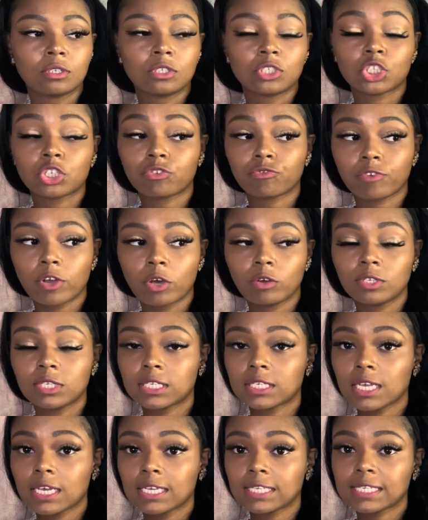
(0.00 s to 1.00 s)

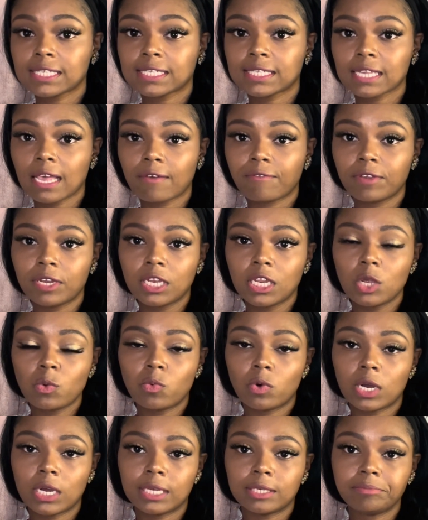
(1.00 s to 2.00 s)
Charosa
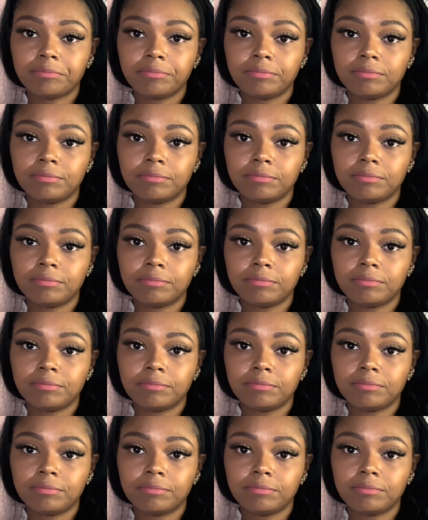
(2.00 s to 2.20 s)
71.